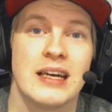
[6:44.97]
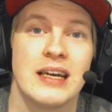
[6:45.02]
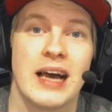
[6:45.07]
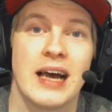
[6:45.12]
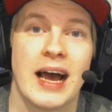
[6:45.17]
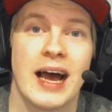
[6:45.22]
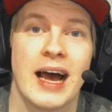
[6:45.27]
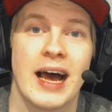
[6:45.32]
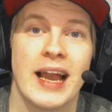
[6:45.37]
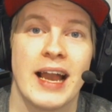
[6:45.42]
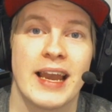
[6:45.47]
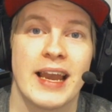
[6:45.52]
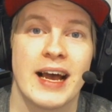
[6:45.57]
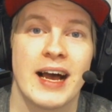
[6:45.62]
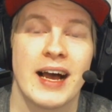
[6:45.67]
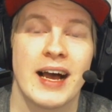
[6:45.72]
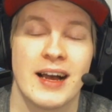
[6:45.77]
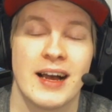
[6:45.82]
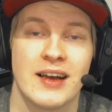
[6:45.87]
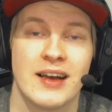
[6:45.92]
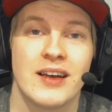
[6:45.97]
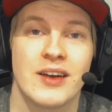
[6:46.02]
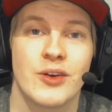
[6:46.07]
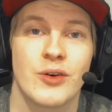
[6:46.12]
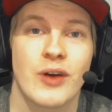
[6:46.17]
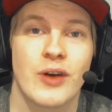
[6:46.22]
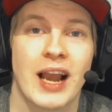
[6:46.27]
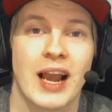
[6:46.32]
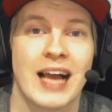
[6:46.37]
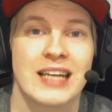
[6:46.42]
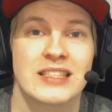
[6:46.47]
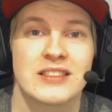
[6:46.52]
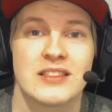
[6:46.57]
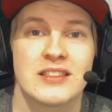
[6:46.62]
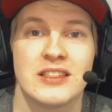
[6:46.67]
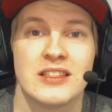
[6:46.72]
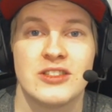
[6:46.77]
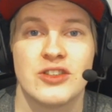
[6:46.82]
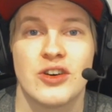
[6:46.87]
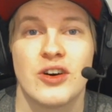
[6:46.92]
and uh, relax,
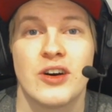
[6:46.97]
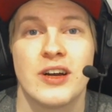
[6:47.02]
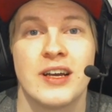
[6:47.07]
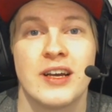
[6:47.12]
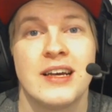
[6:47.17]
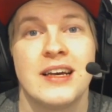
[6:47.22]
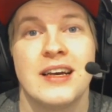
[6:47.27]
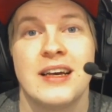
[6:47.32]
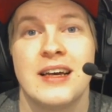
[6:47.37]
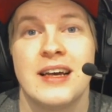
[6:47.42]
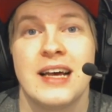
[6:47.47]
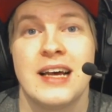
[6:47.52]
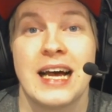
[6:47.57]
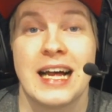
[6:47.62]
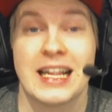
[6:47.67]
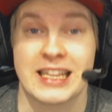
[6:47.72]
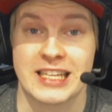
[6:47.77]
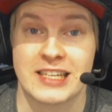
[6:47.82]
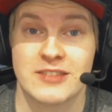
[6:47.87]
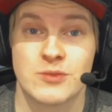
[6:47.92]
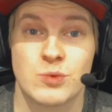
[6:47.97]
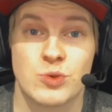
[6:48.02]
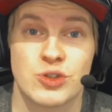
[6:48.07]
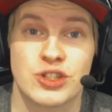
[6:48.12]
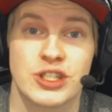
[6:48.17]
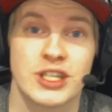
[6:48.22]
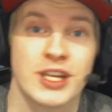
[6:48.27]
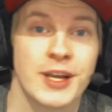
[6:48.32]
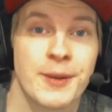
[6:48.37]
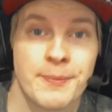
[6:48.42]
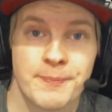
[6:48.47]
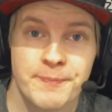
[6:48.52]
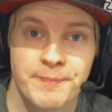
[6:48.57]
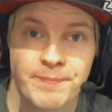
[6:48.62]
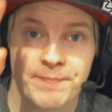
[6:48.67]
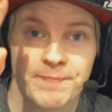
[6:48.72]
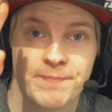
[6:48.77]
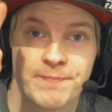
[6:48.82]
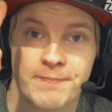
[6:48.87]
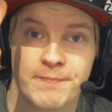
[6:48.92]
enjoy, and thanks for watching.
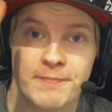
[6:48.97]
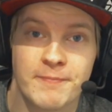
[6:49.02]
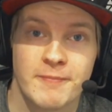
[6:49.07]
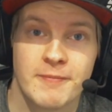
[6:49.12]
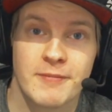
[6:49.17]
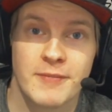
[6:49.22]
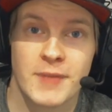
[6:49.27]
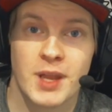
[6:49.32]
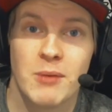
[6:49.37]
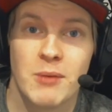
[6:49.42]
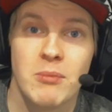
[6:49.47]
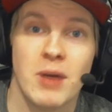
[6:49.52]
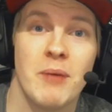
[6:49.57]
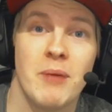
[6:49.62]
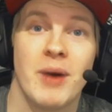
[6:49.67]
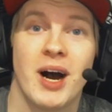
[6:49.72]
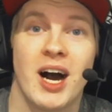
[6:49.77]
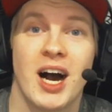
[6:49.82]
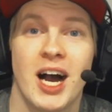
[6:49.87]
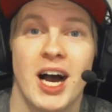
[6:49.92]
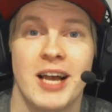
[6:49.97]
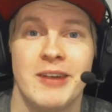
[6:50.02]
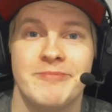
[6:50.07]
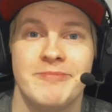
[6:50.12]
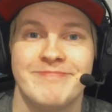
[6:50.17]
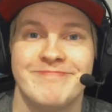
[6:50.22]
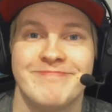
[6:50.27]
Bye bye.